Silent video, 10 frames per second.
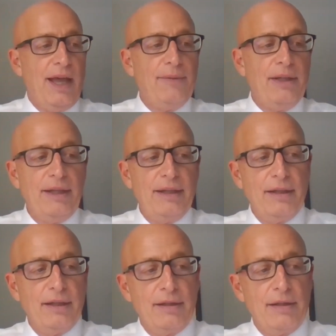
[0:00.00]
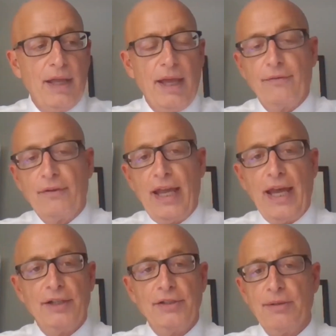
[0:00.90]
I mean, they have
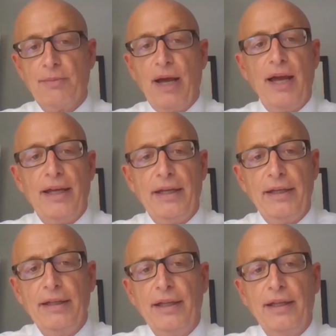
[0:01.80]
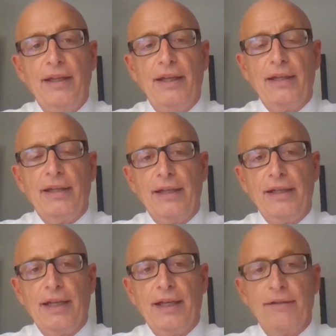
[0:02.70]
cash to buy, and then
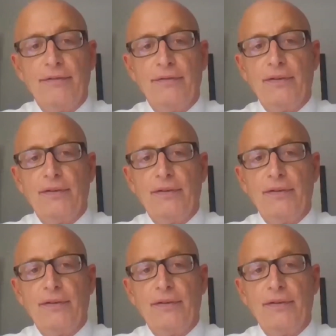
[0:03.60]
you have,